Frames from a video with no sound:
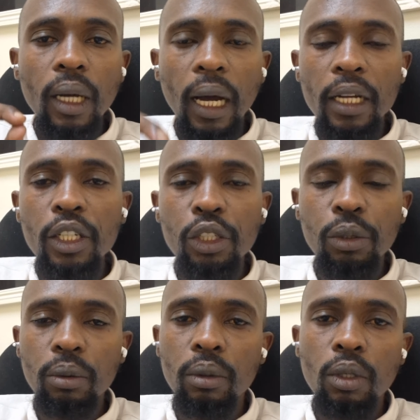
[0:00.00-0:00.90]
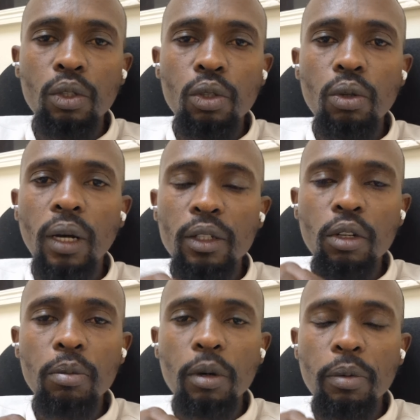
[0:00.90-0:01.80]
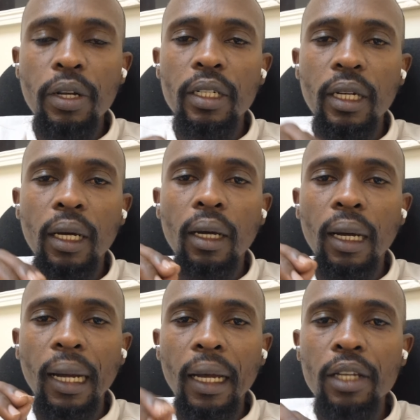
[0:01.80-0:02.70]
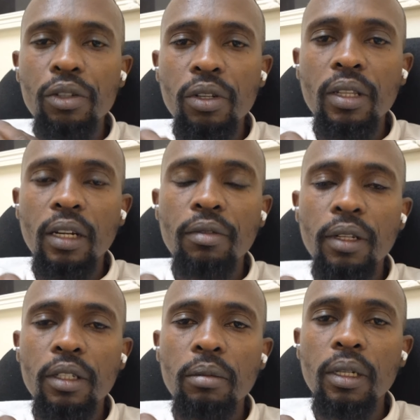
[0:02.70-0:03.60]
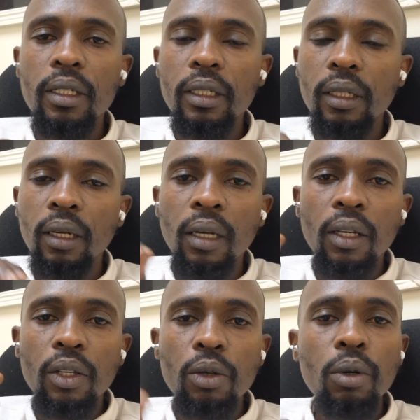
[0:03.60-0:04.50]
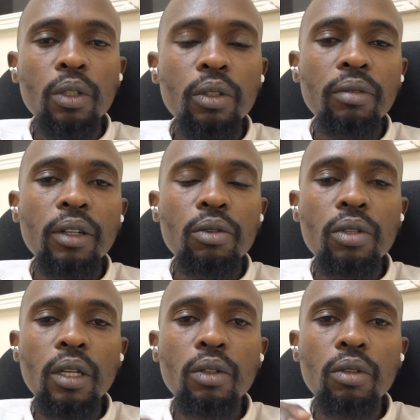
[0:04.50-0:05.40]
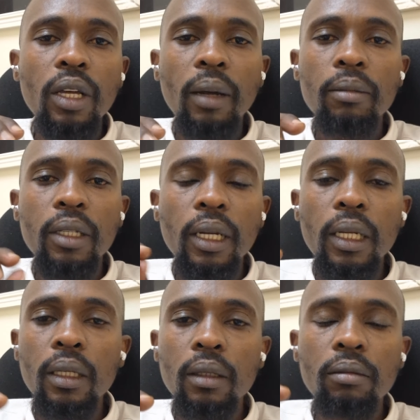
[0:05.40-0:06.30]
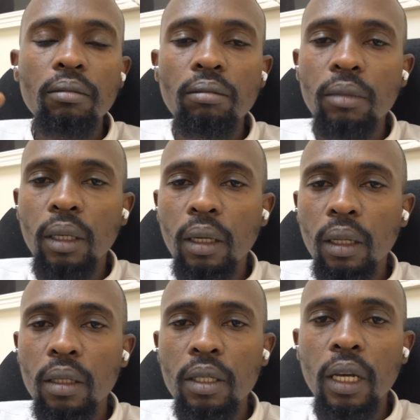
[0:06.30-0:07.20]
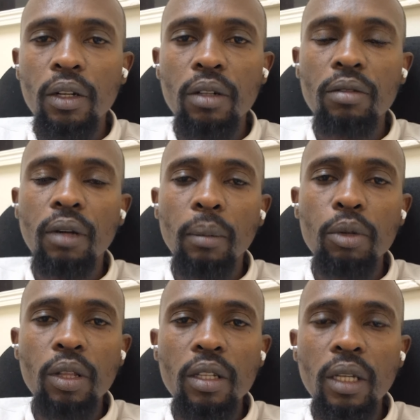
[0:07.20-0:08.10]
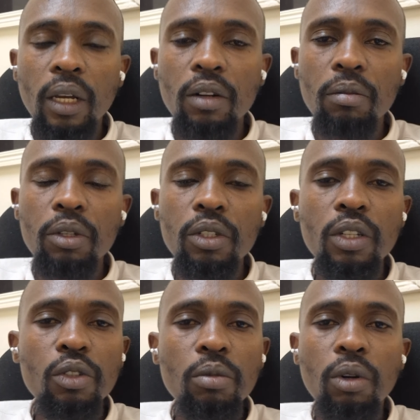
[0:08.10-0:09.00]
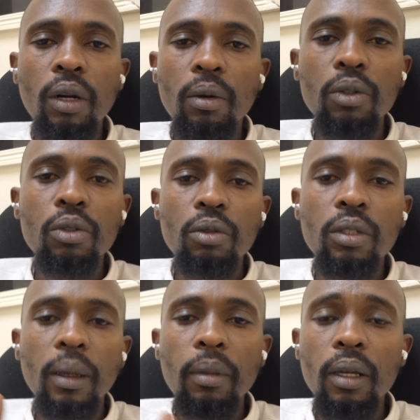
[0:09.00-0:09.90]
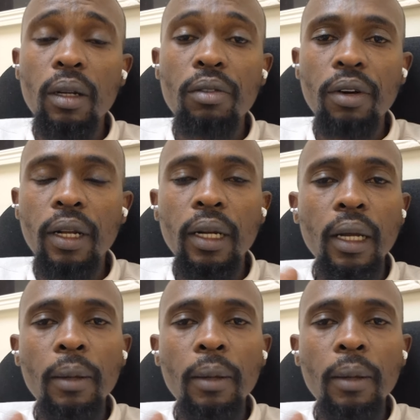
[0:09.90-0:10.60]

an issue. So a sole proprietor enjoys that flexibility. You want even to say, today I'm selling I'm doing this kind of business, tomorrow I want to do something different.